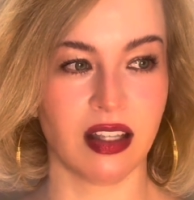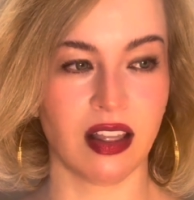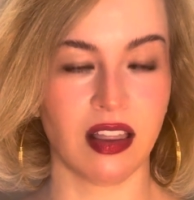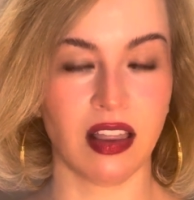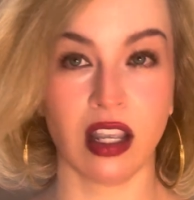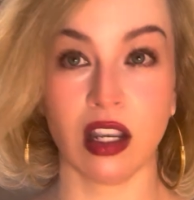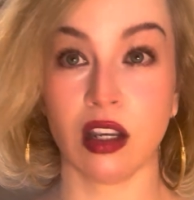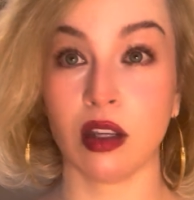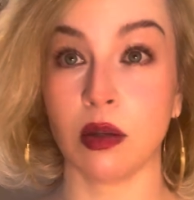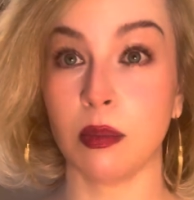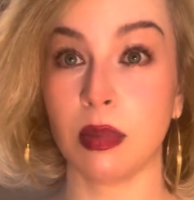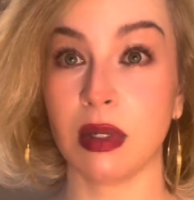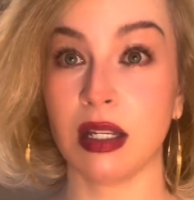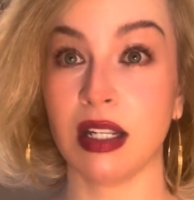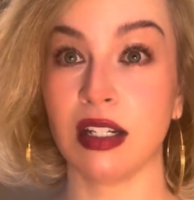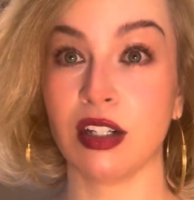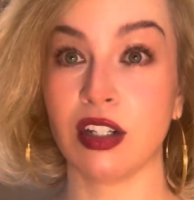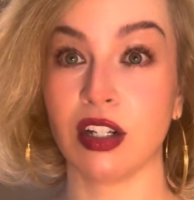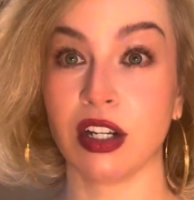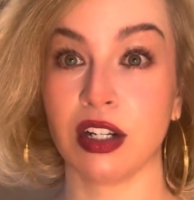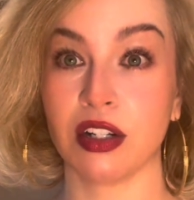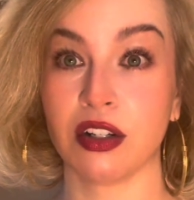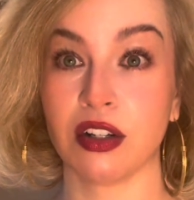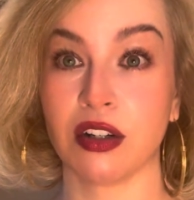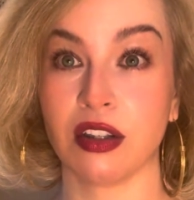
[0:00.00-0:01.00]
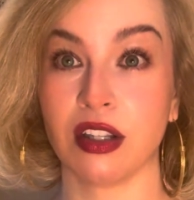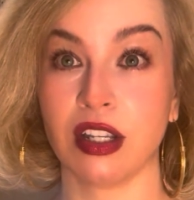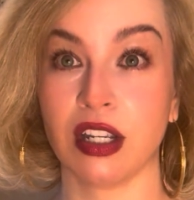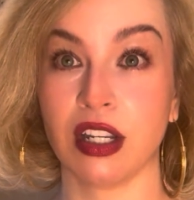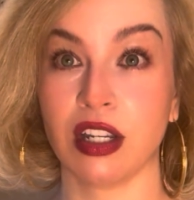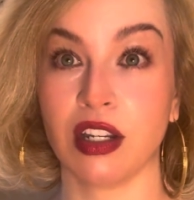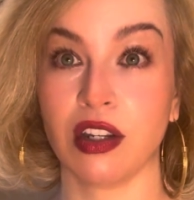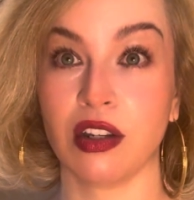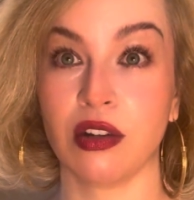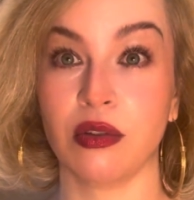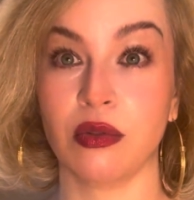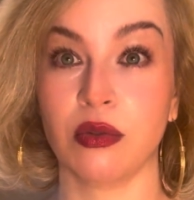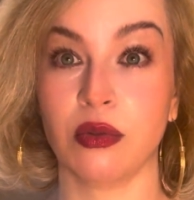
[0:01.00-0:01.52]
They could be a gender that
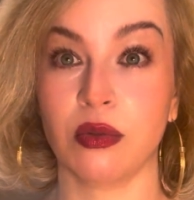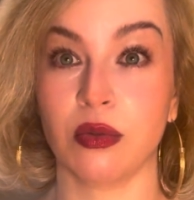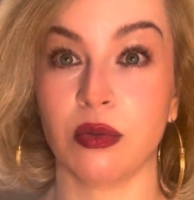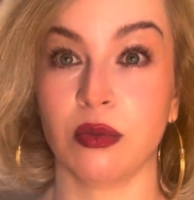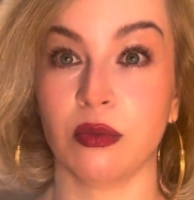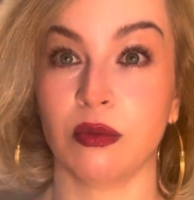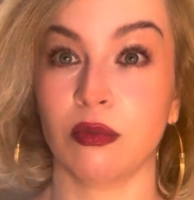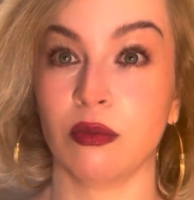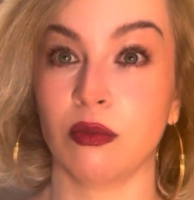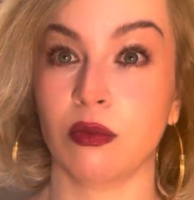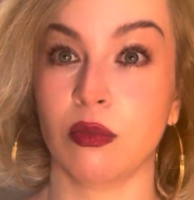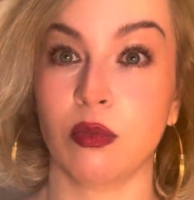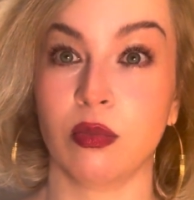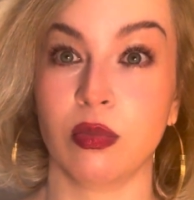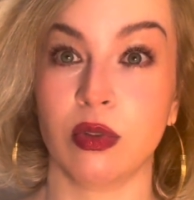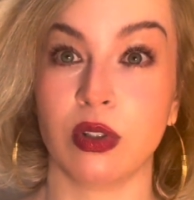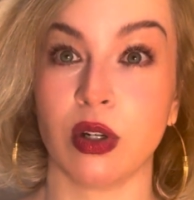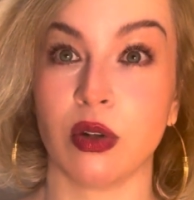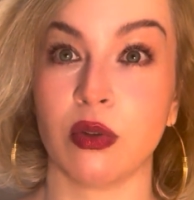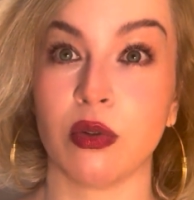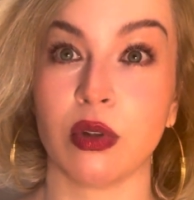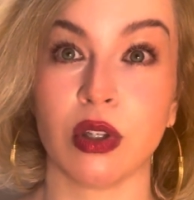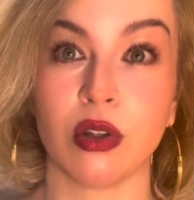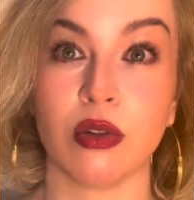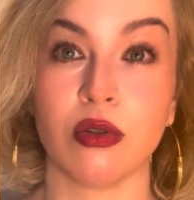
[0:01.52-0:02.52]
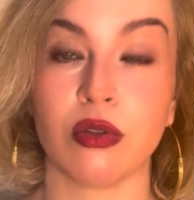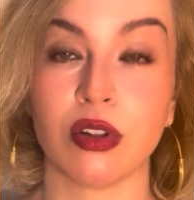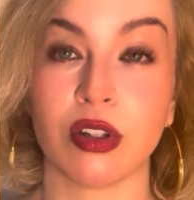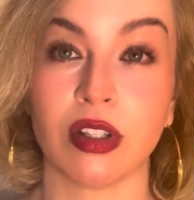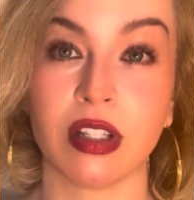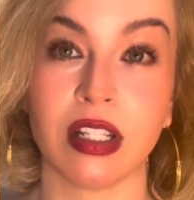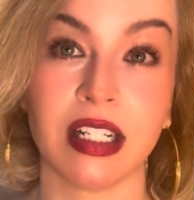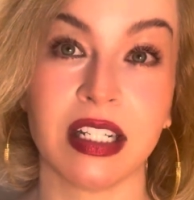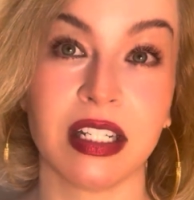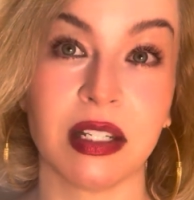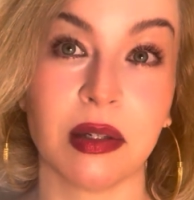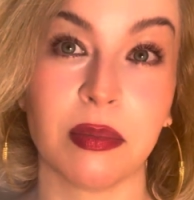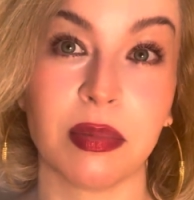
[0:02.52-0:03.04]
you don't
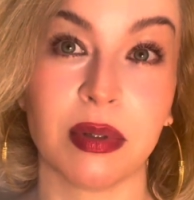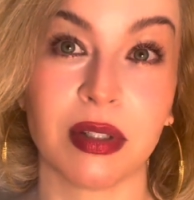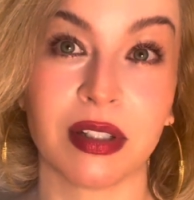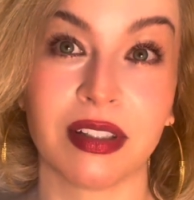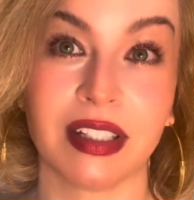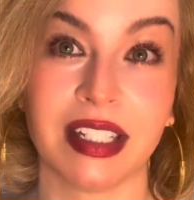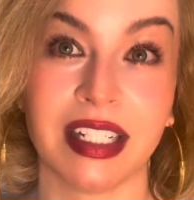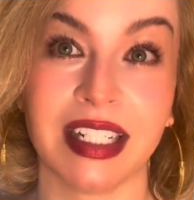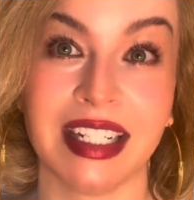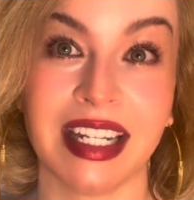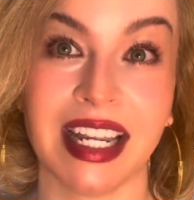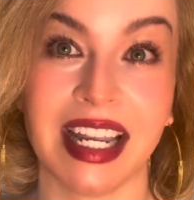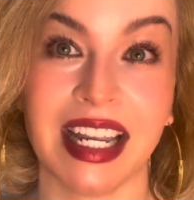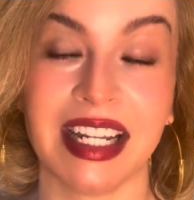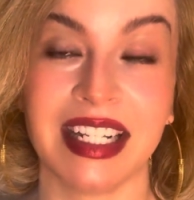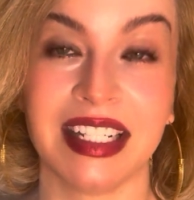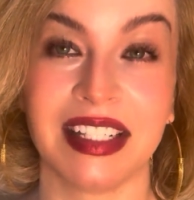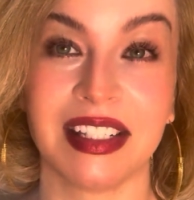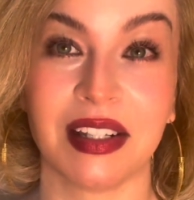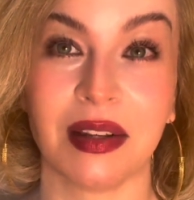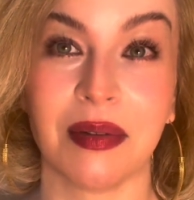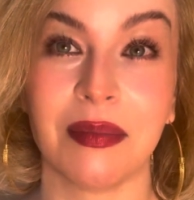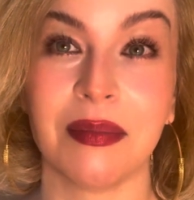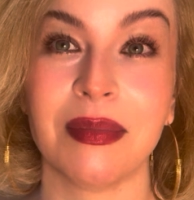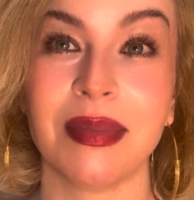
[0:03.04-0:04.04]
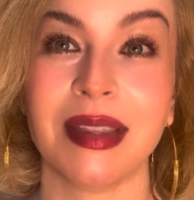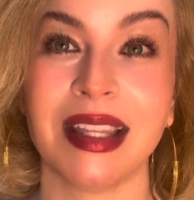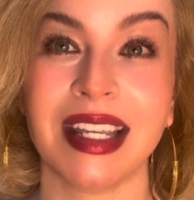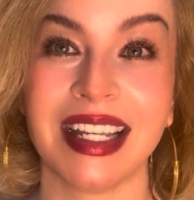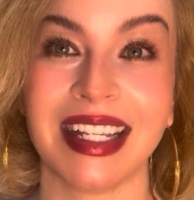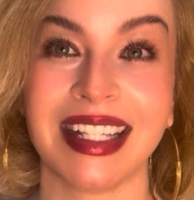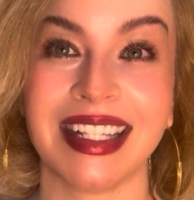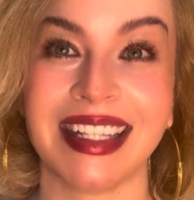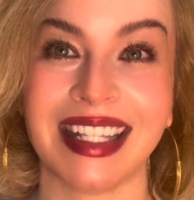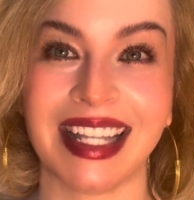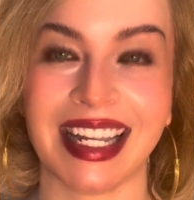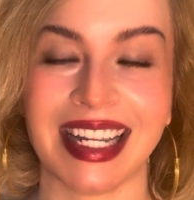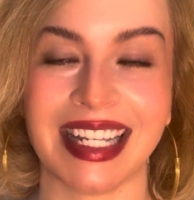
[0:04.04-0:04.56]
usually typically date.
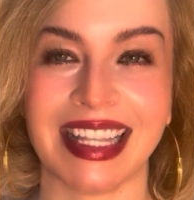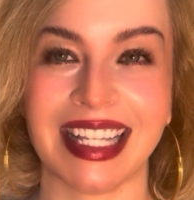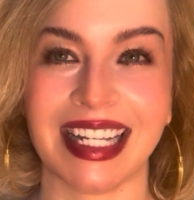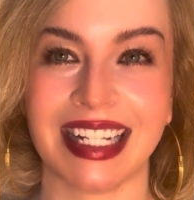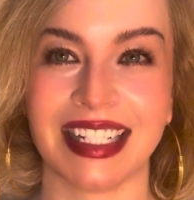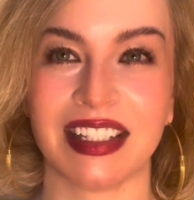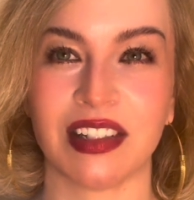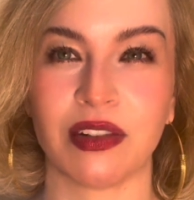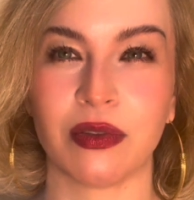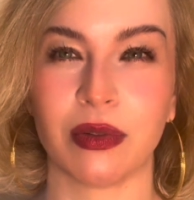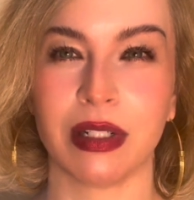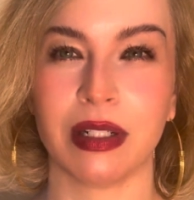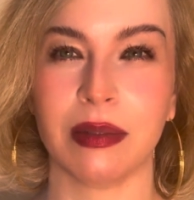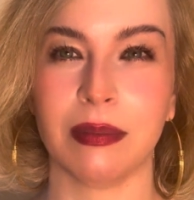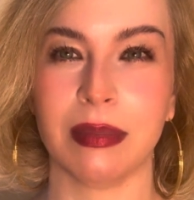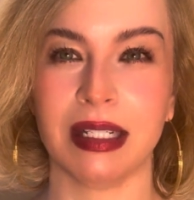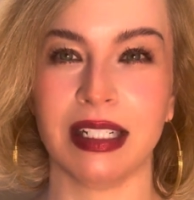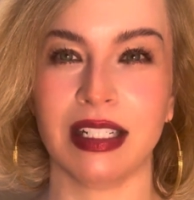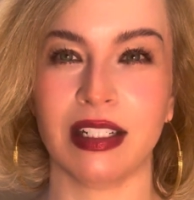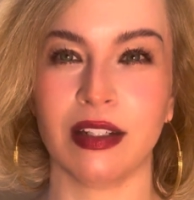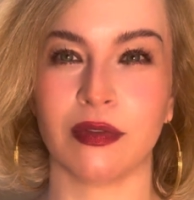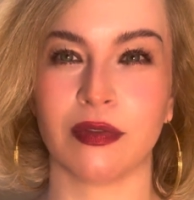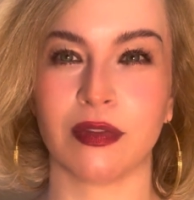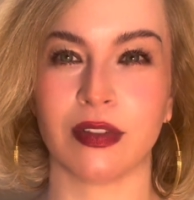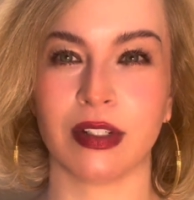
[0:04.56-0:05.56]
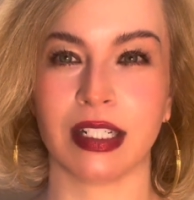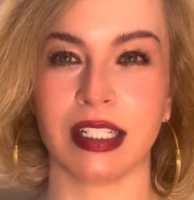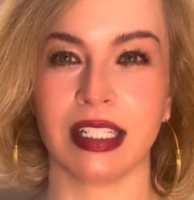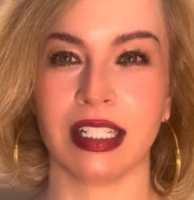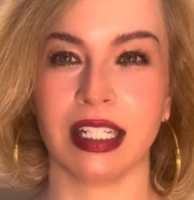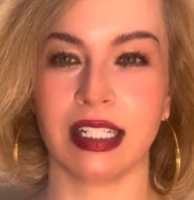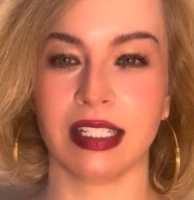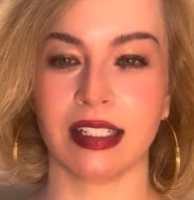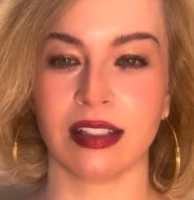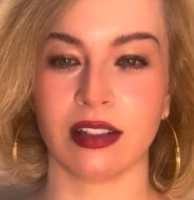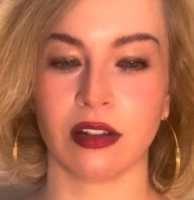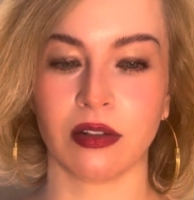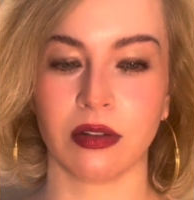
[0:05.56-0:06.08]
Something like that's going to be different,
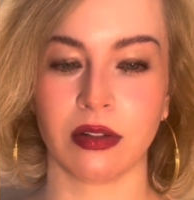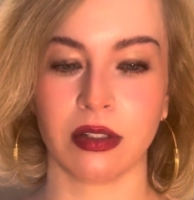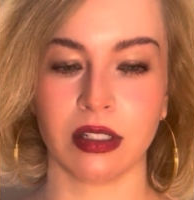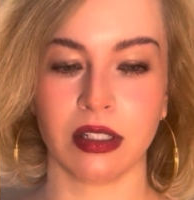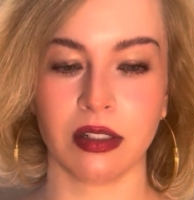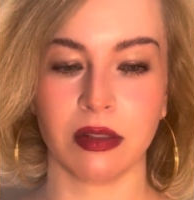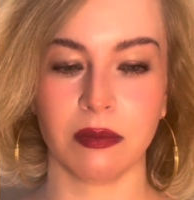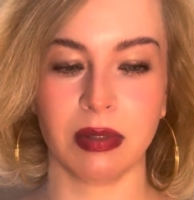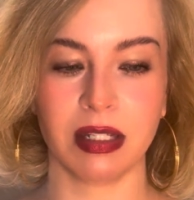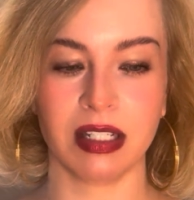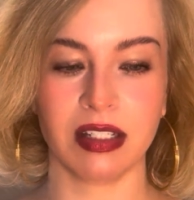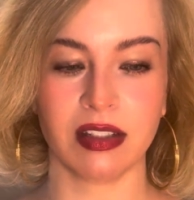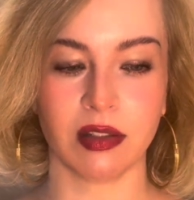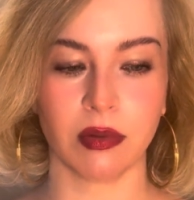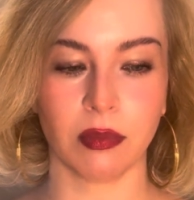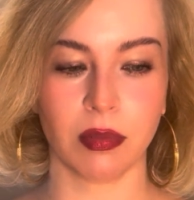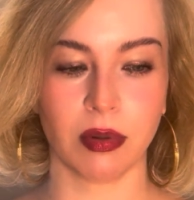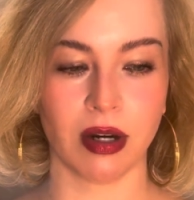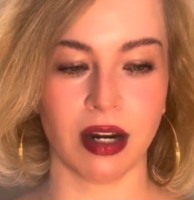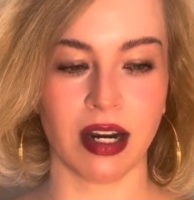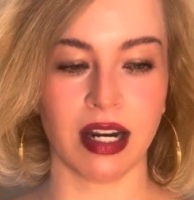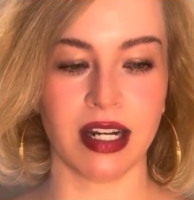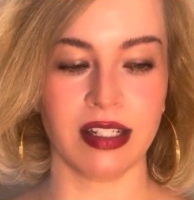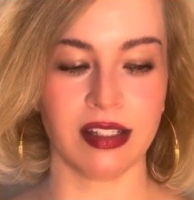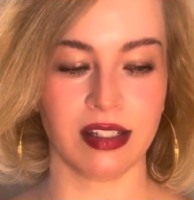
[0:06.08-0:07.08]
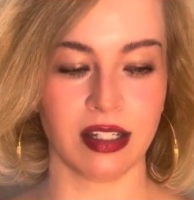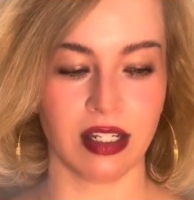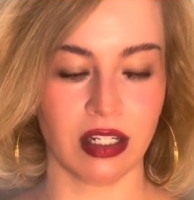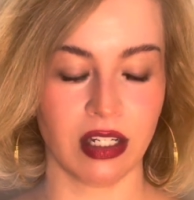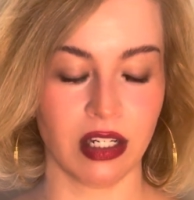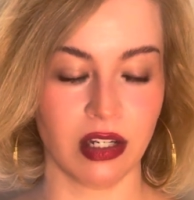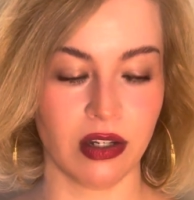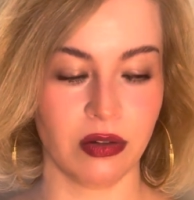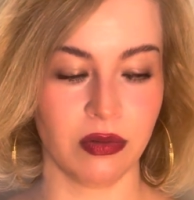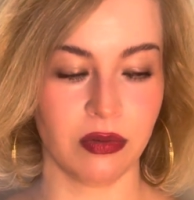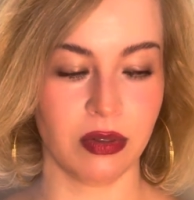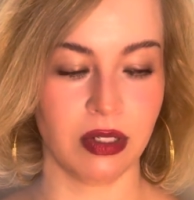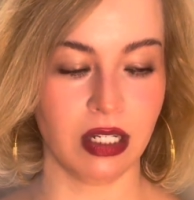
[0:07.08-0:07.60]
that's going to be surprising
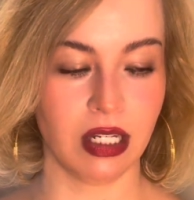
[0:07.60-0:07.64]
you.